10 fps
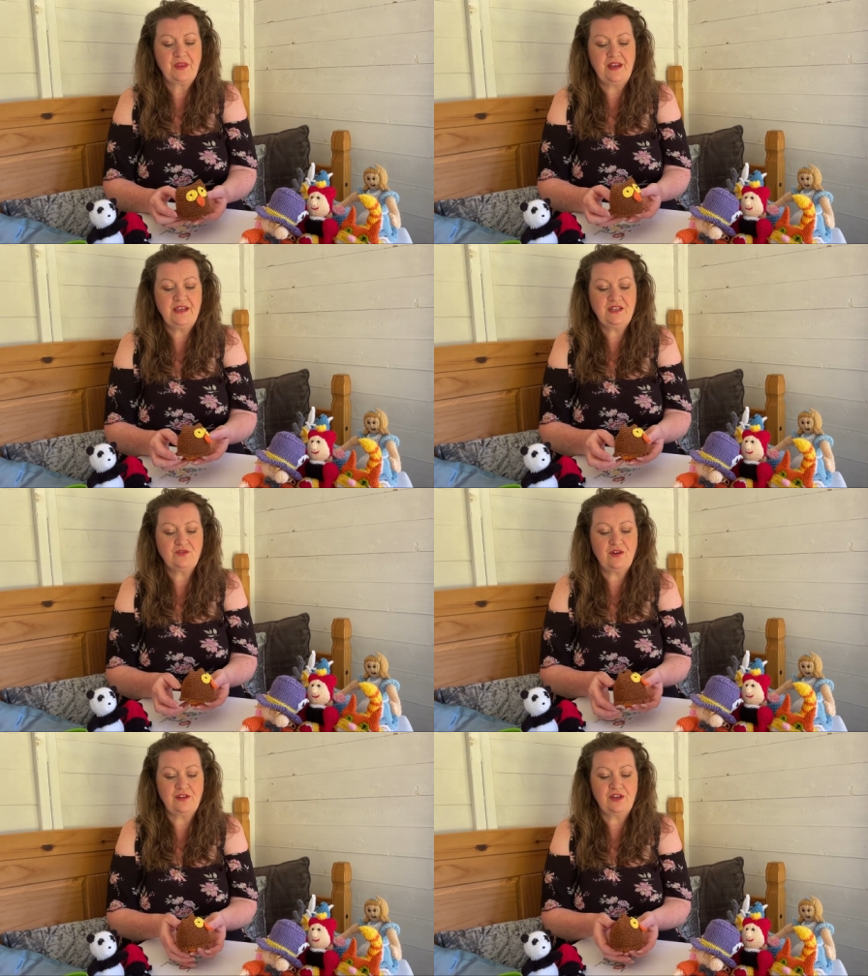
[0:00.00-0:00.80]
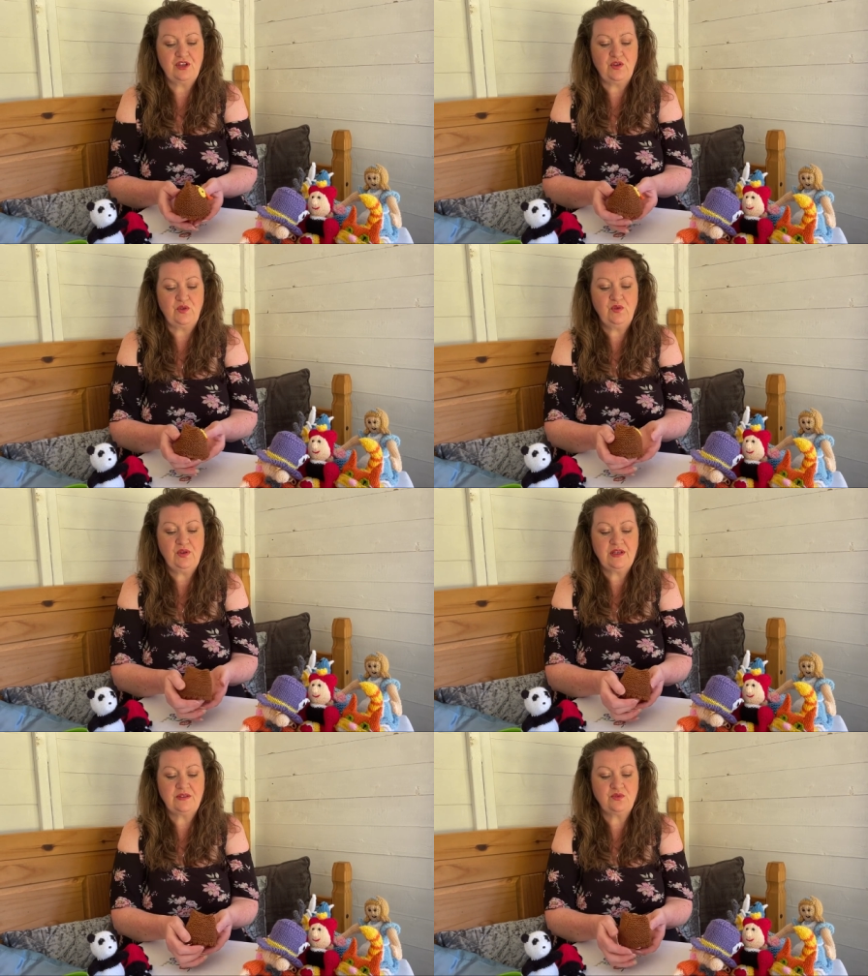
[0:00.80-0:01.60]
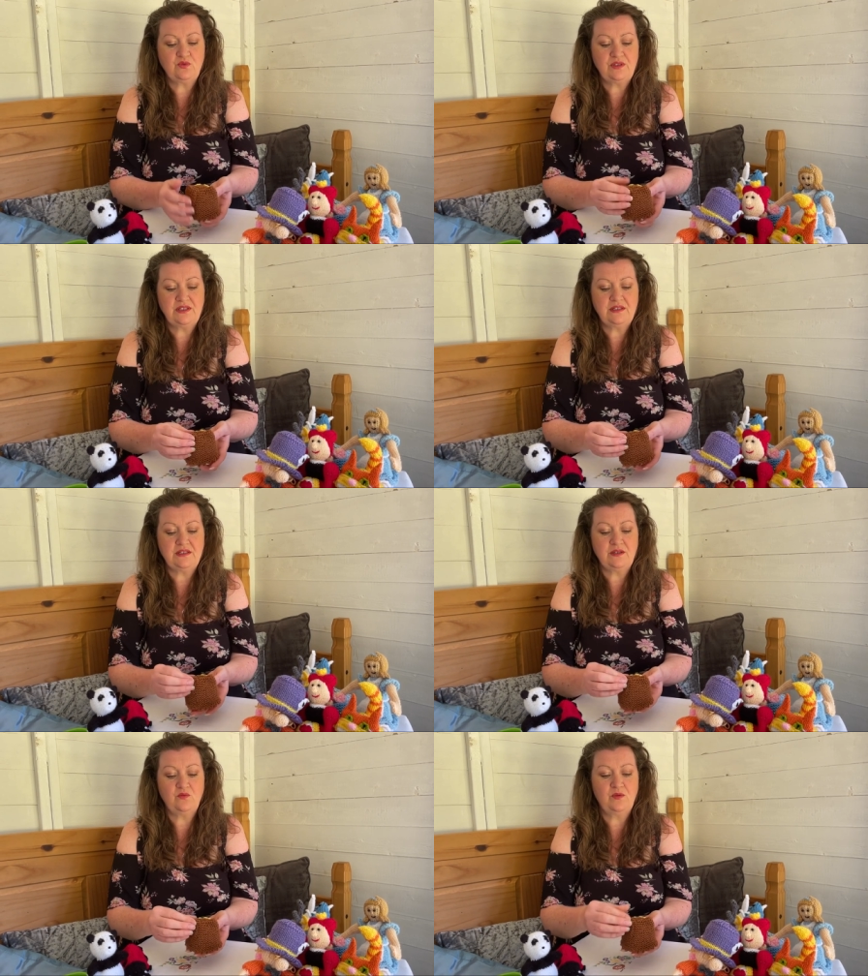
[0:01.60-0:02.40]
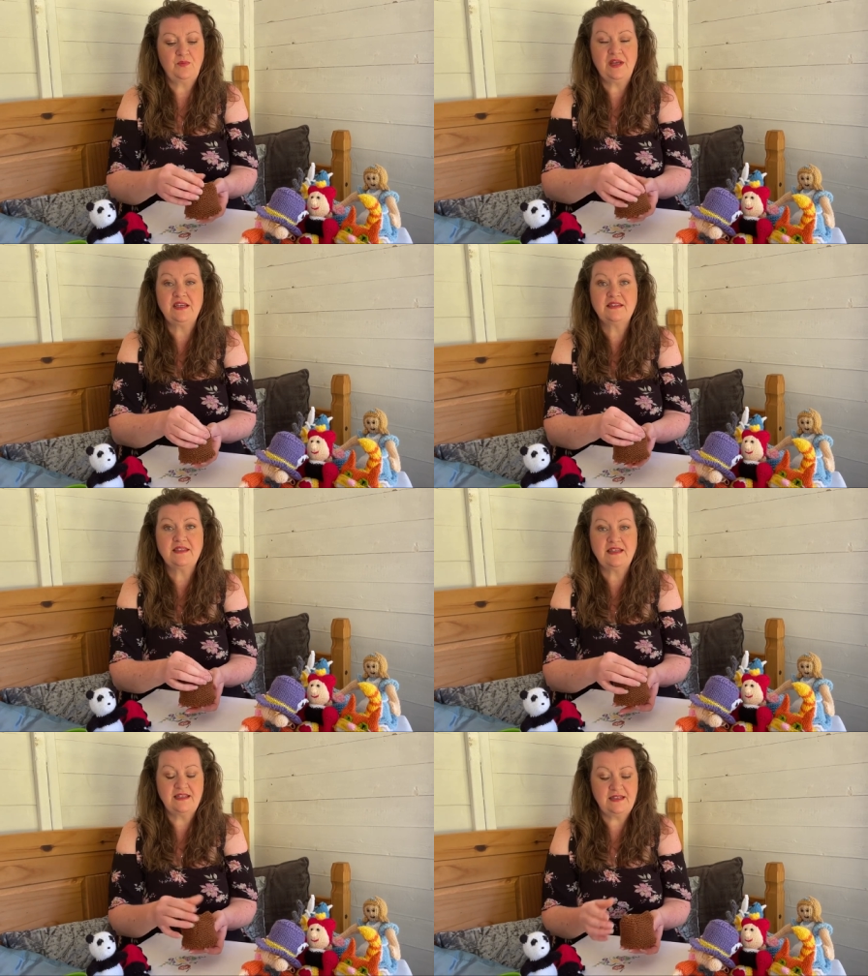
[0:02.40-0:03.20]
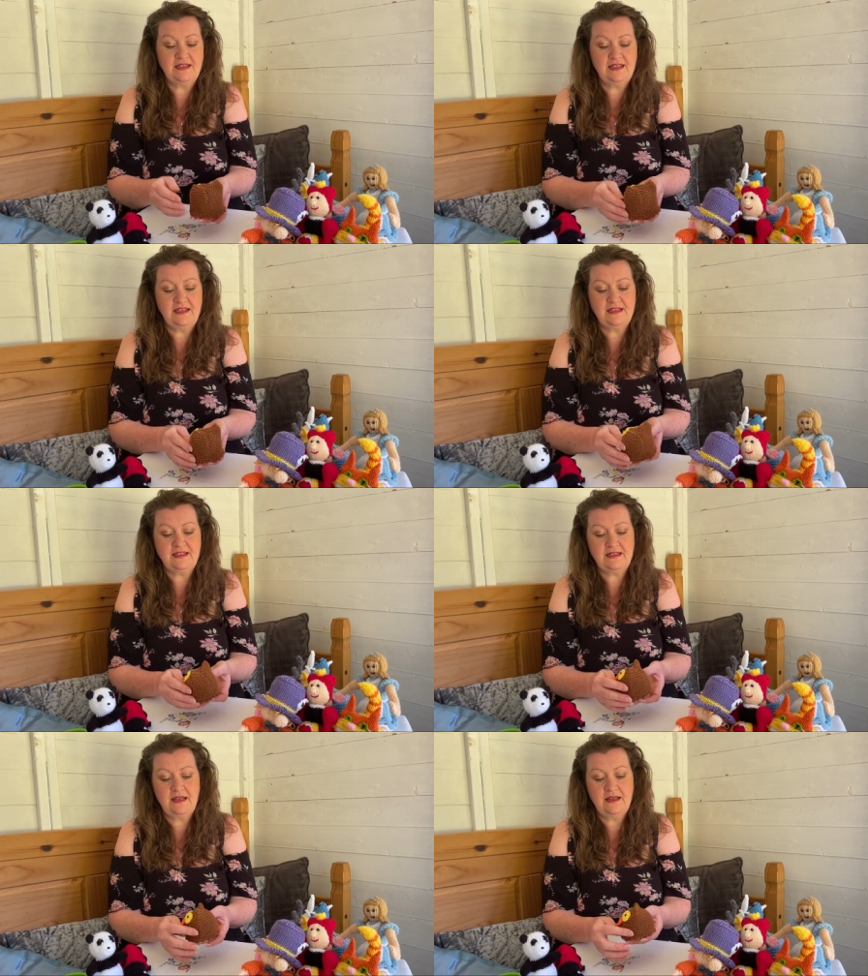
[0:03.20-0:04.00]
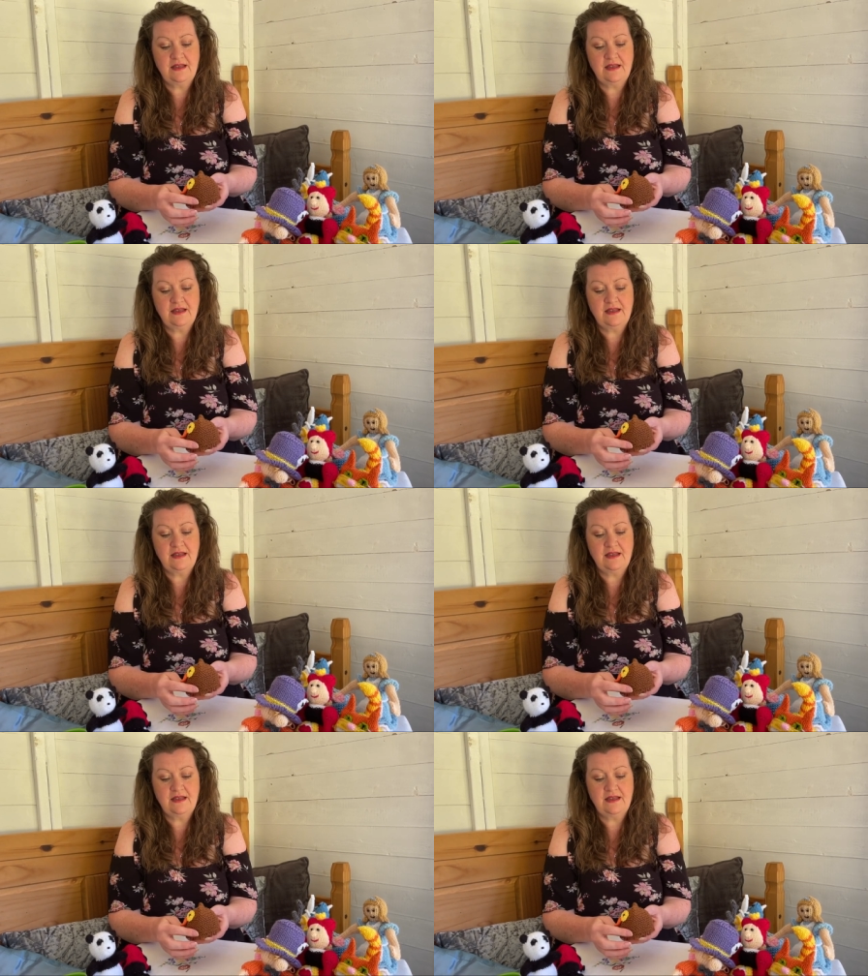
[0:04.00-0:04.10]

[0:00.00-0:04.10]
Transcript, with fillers: And he's rather cute. He's all knitted in one piece and his little ears